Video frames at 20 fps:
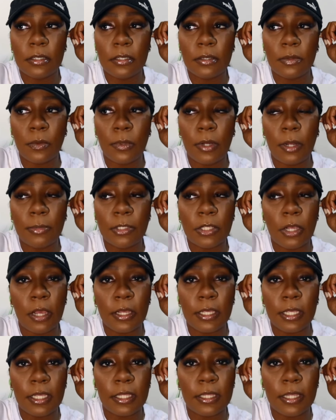when I'm
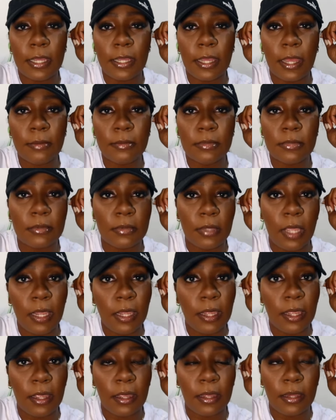talking, like I'm
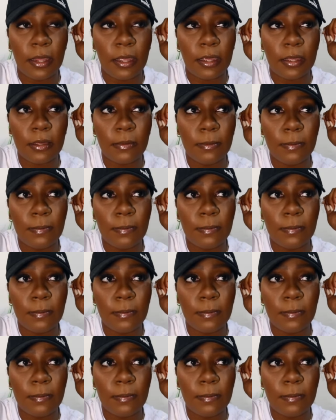thinking like,